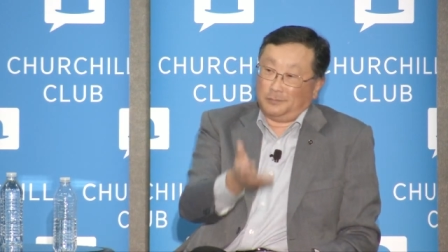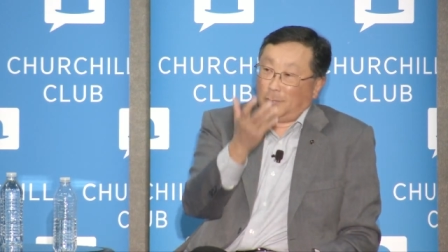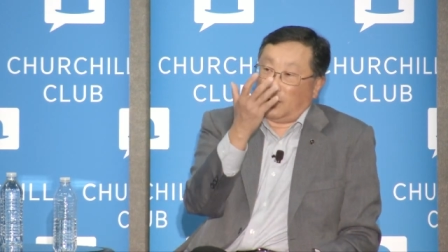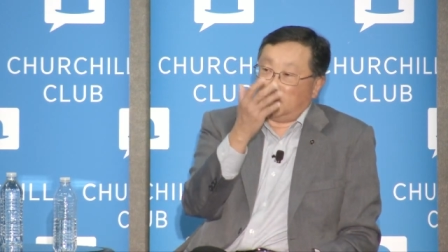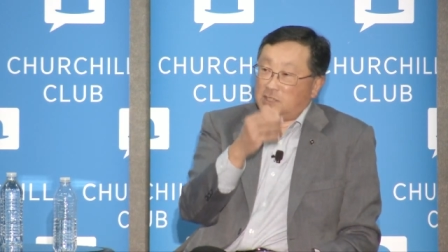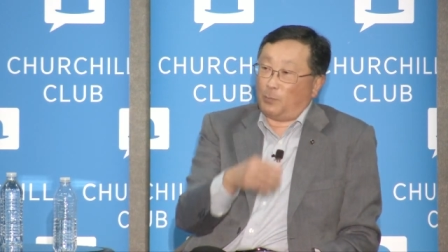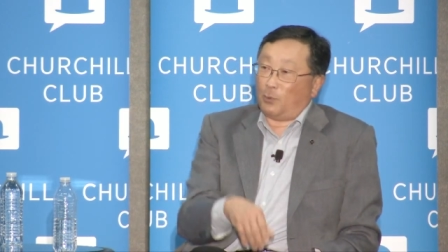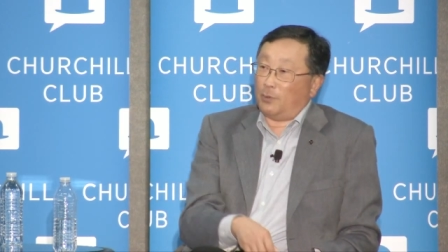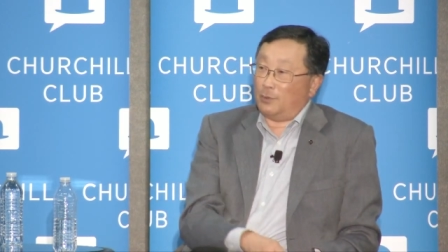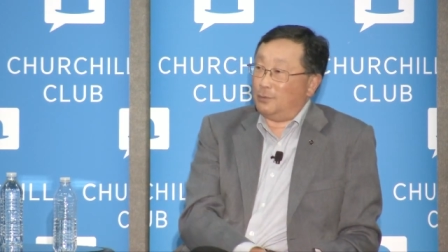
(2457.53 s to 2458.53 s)

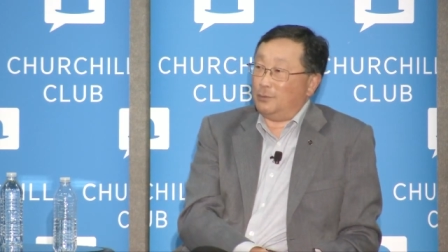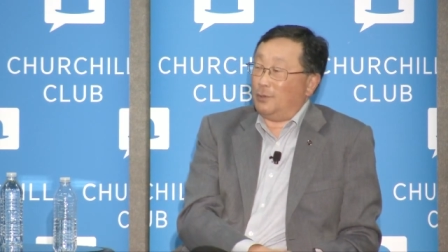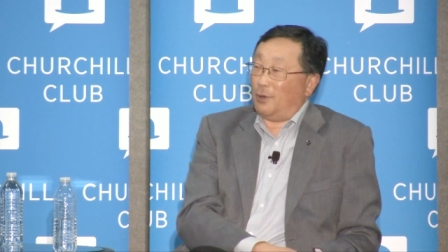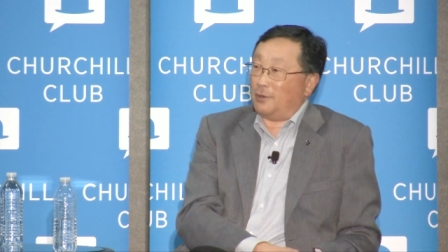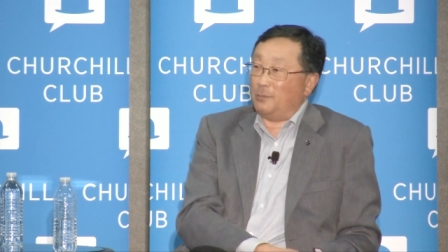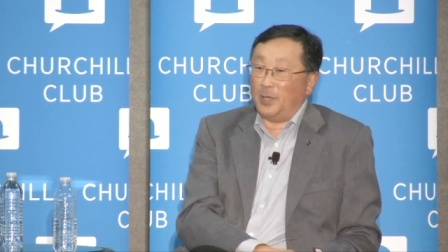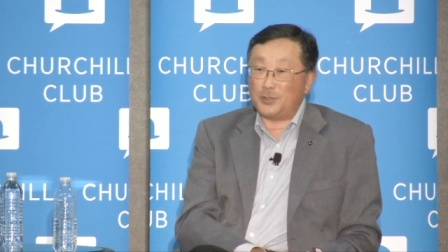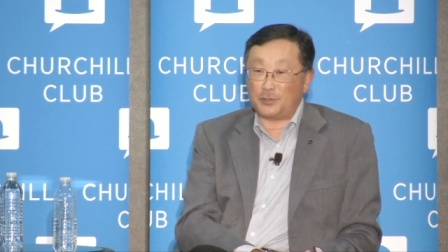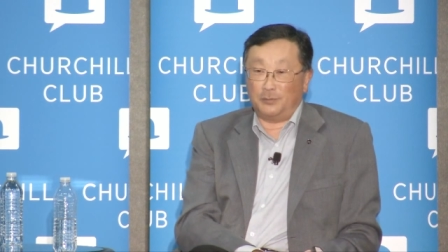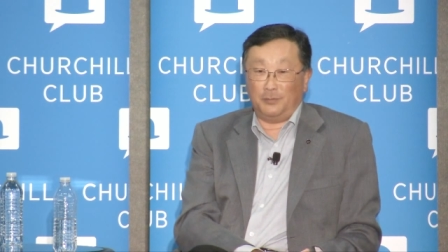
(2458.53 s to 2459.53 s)
Hospital
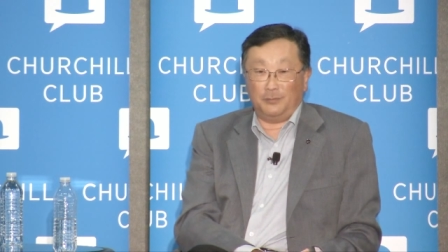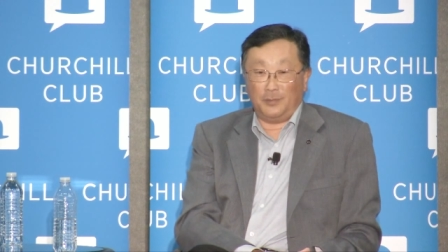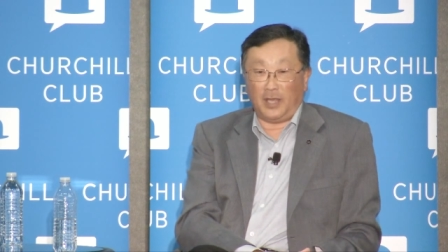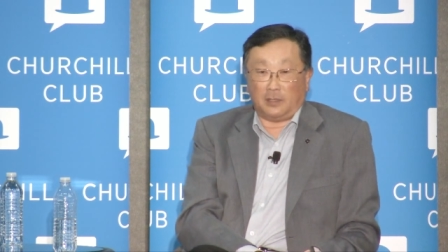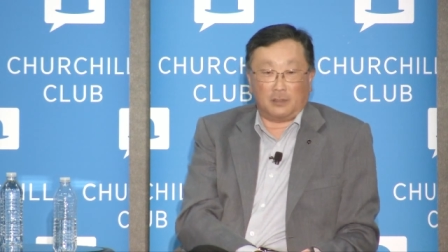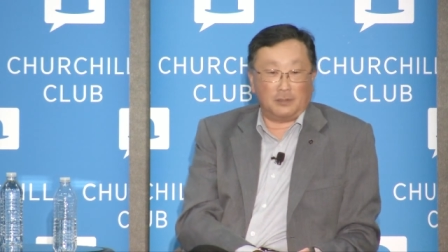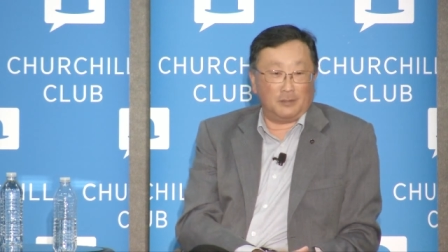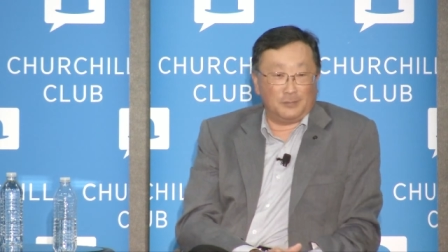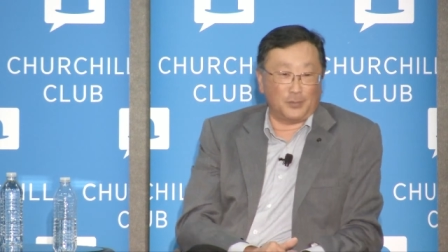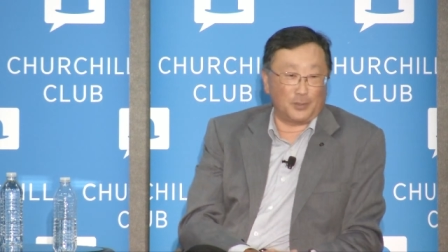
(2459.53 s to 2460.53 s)
Automation Inc.,
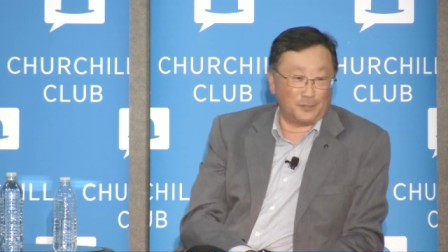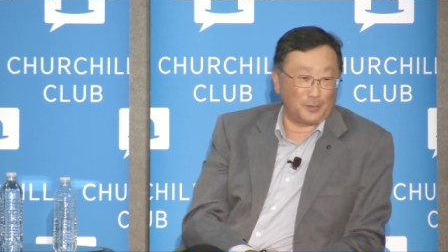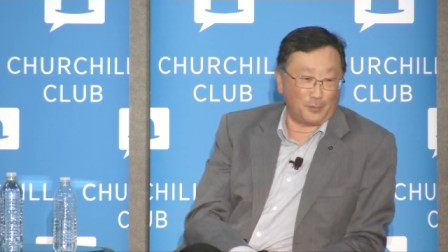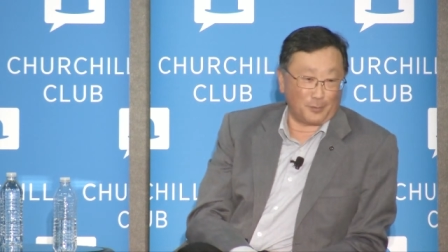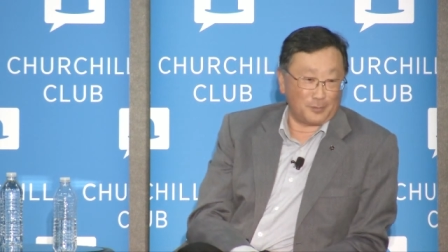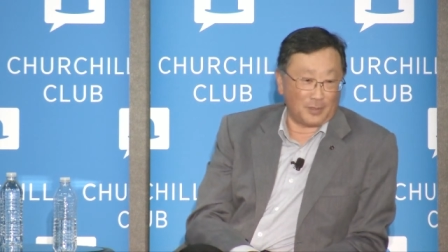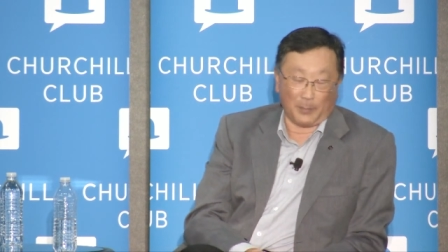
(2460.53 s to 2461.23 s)
whatever they call it.